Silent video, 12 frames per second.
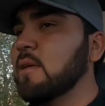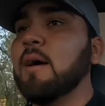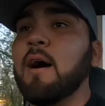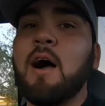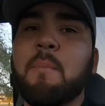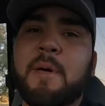
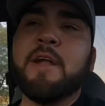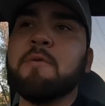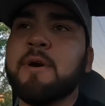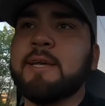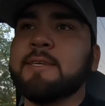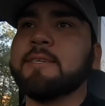But
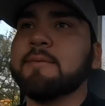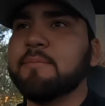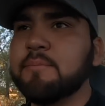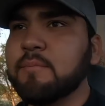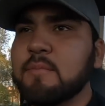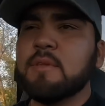anyways,
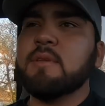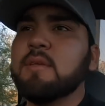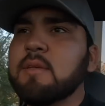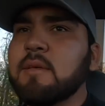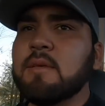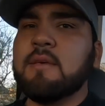
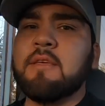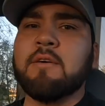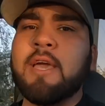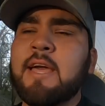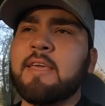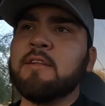you
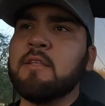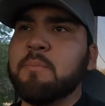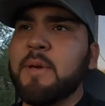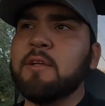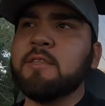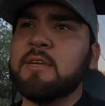know, yeah, you know,
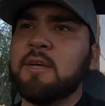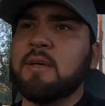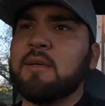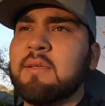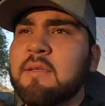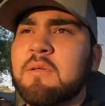build a